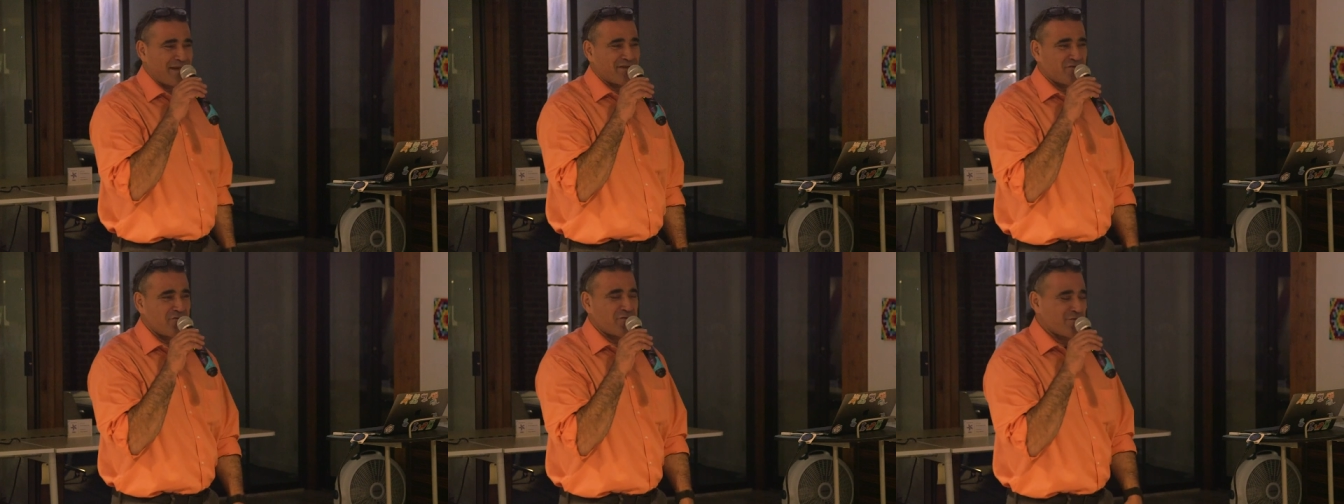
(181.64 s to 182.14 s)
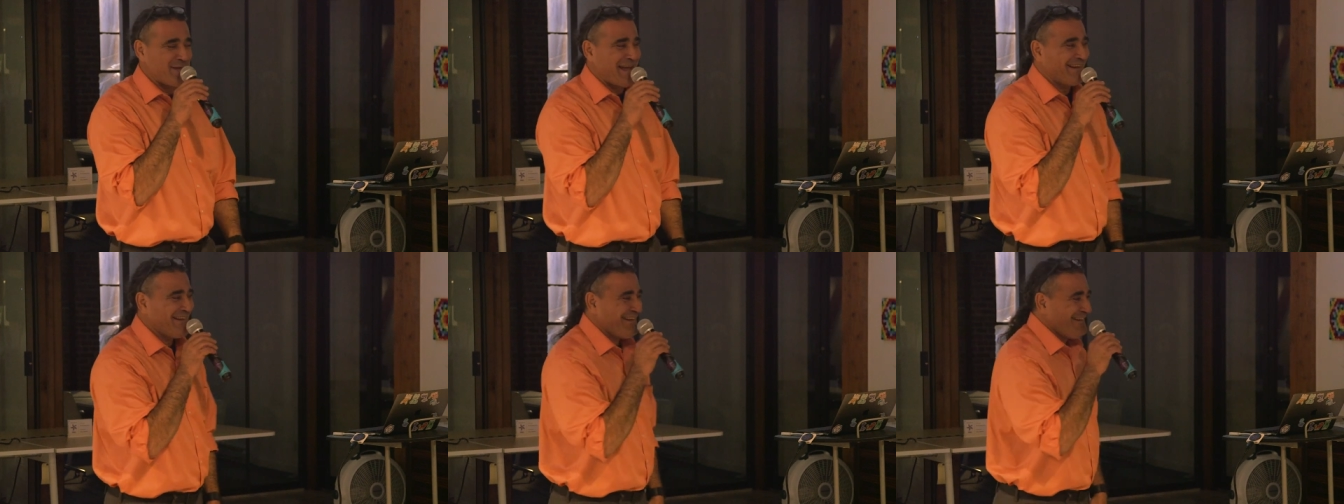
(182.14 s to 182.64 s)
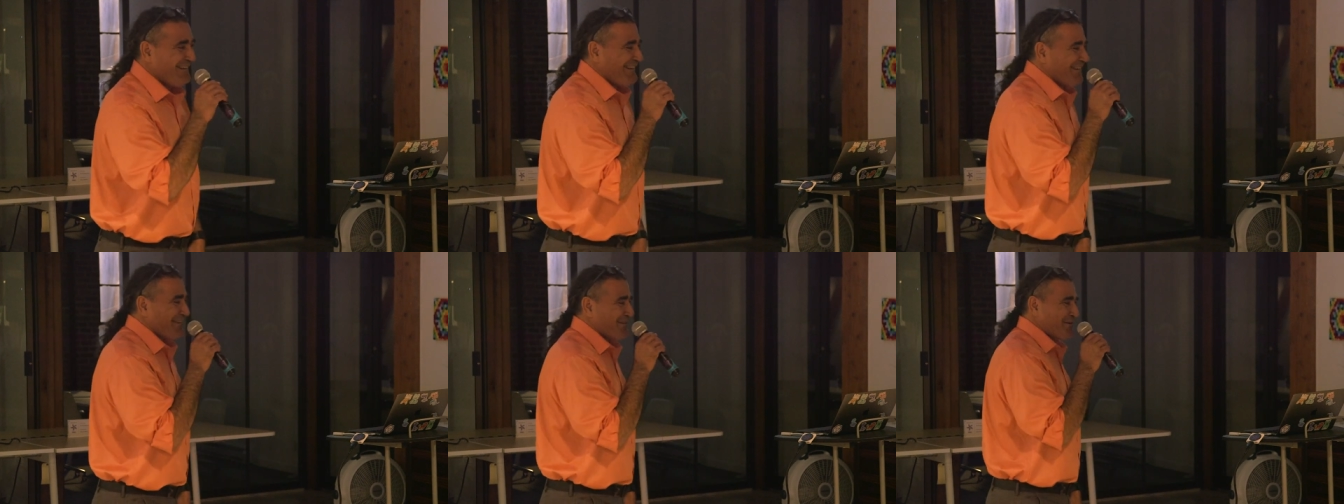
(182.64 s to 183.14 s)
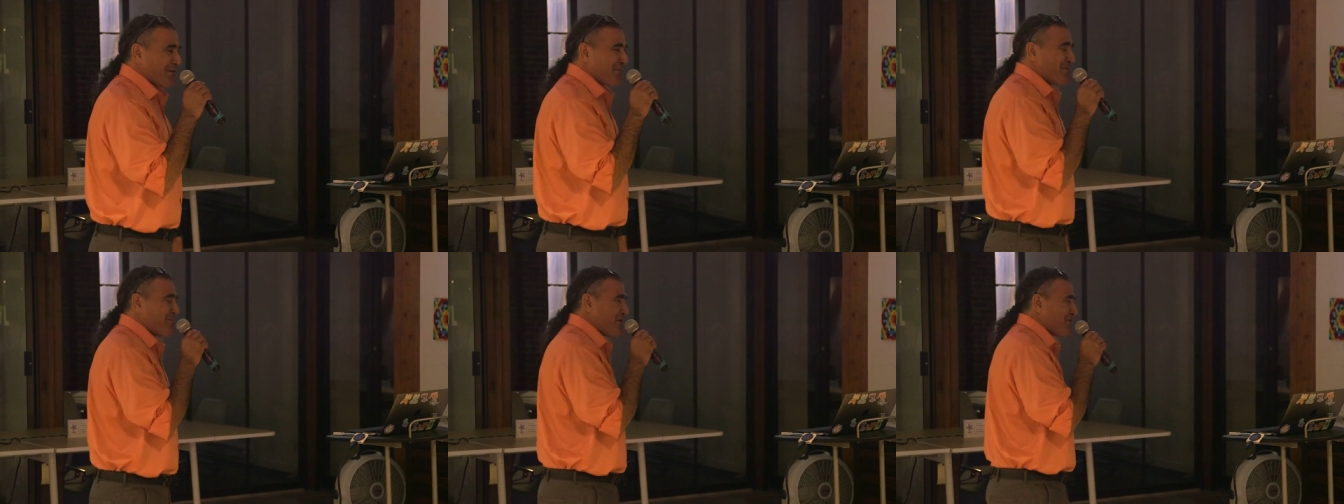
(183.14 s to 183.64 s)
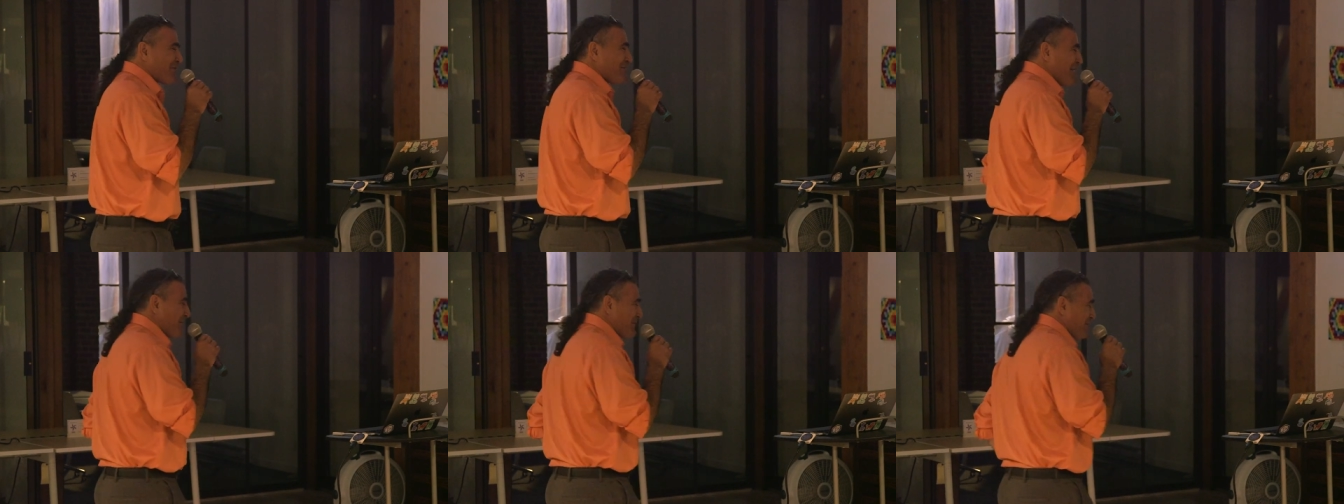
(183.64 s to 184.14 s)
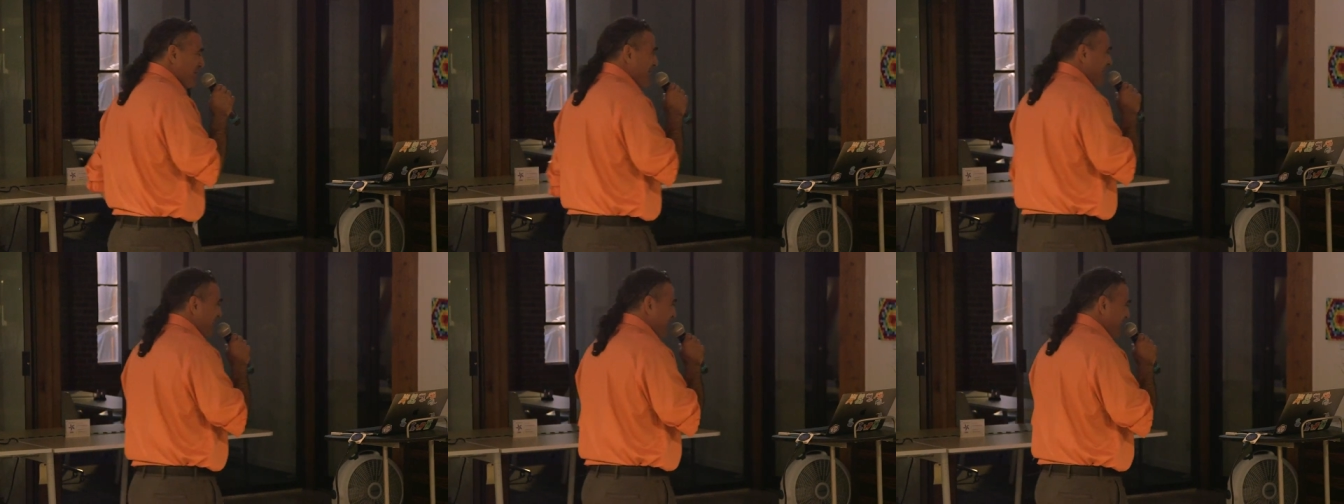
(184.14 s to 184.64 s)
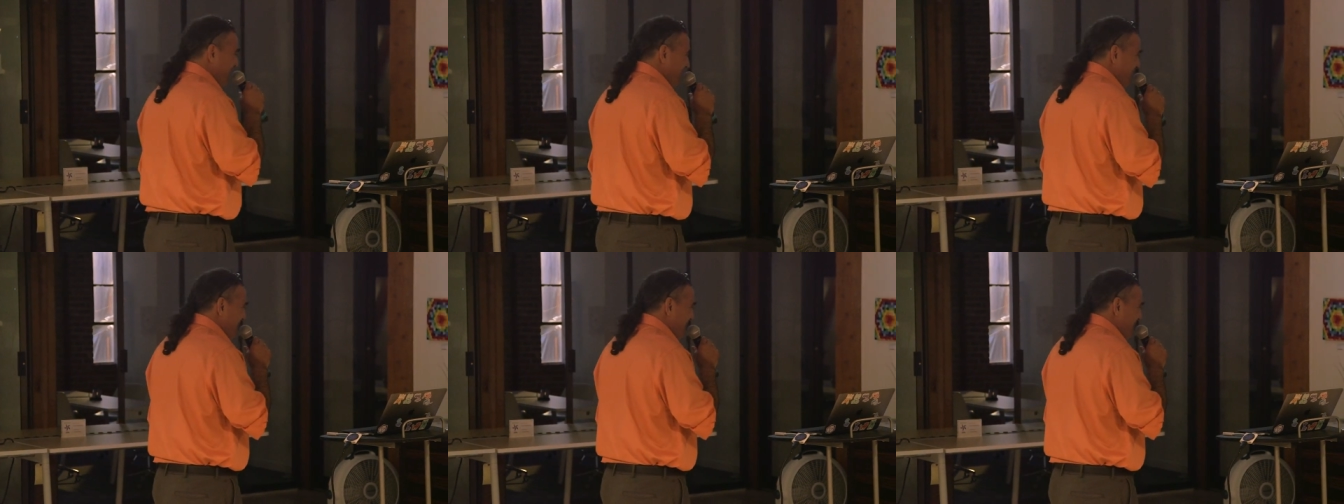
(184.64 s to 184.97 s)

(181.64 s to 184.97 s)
pitch format in order to muse about the product.